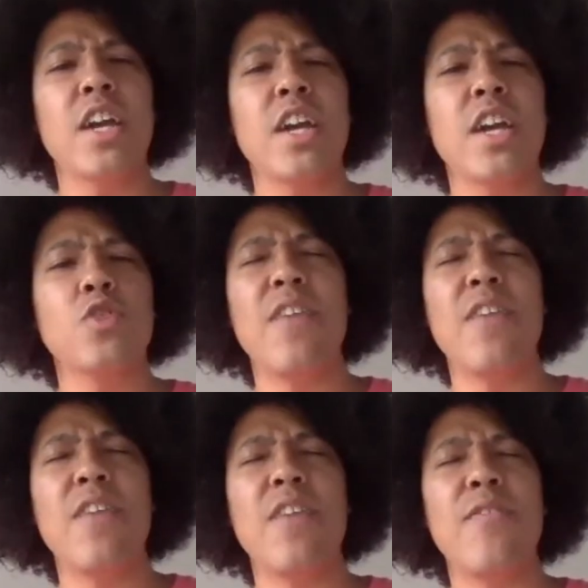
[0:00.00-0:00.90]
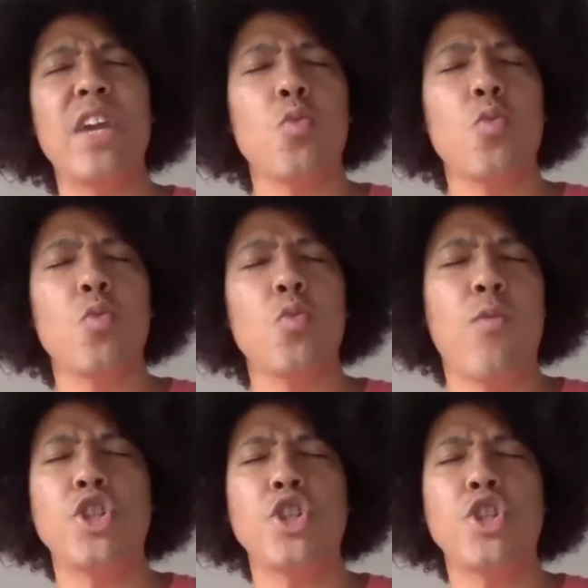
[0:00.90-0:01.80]
years, we've been living under the
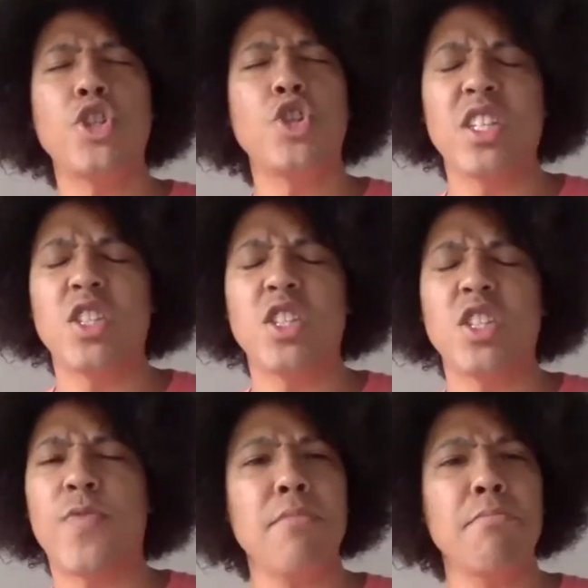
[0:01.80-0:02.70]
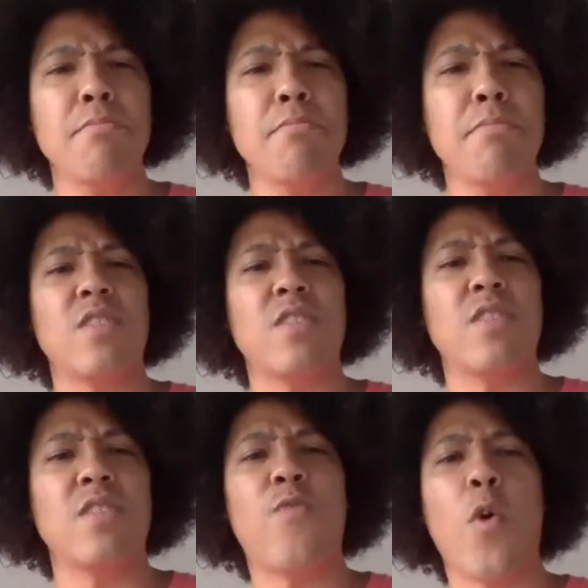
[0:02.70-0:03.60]
weight of what you witnessed for 8
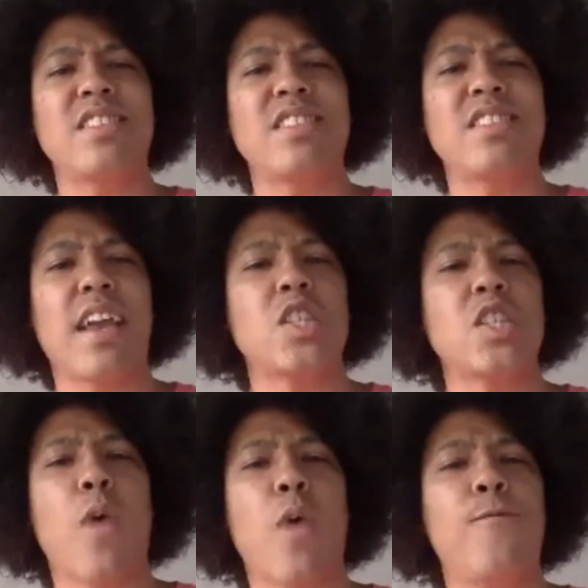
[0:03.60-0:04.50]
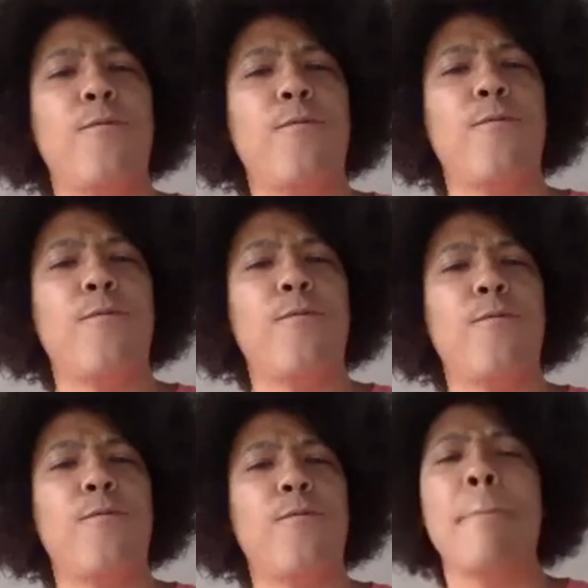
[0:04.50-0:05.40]
minutes and 46 seconds while 4
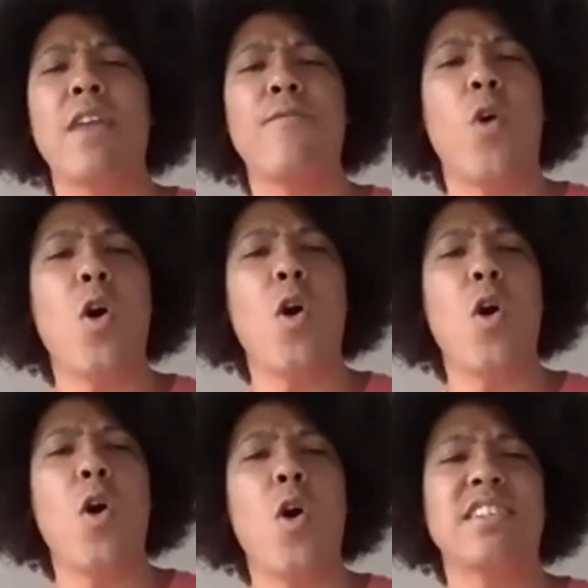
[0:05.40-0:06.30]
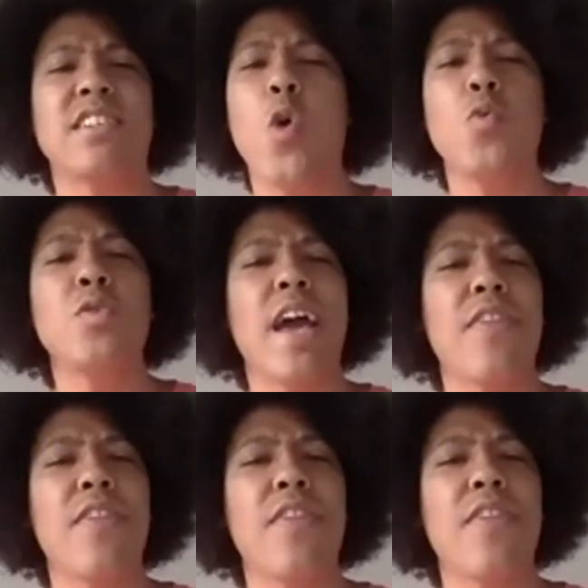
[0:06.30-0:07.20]
men watched a man forecast his
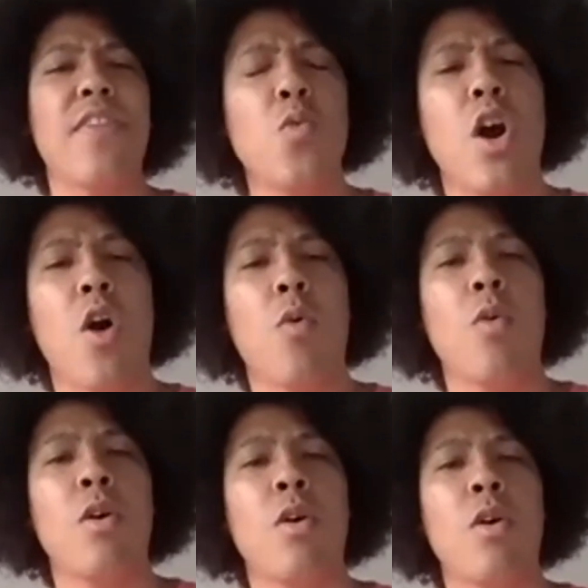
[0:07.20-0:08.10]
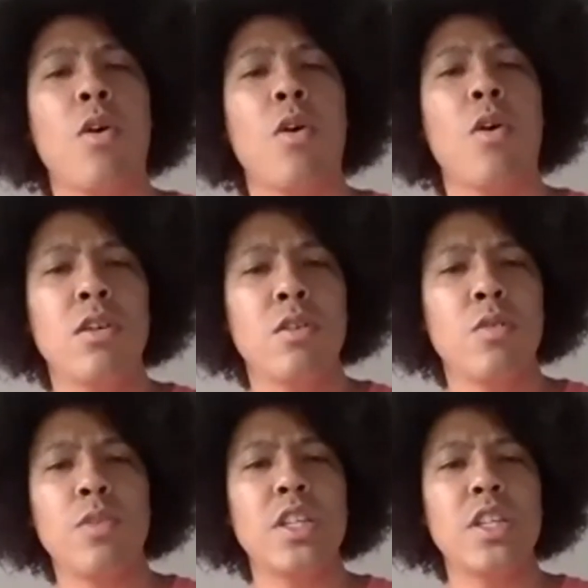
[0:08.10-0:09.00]
own death. I don't know
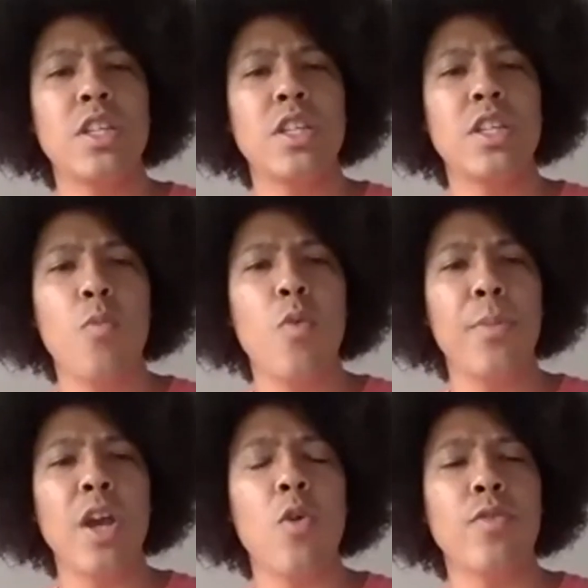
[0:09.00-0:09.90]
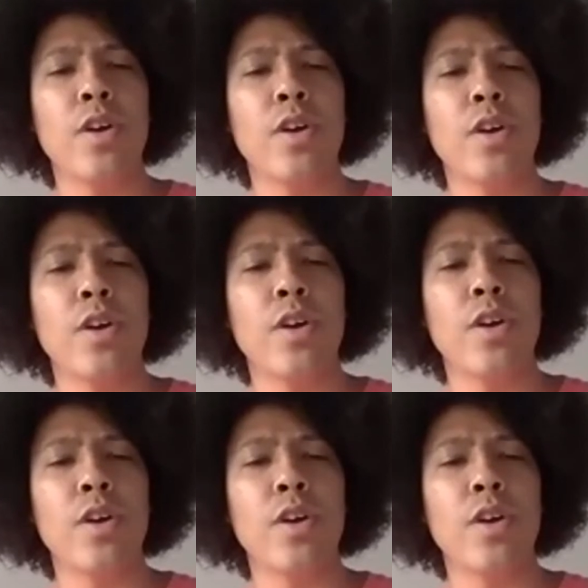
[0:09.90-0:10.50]
when this poem will be over.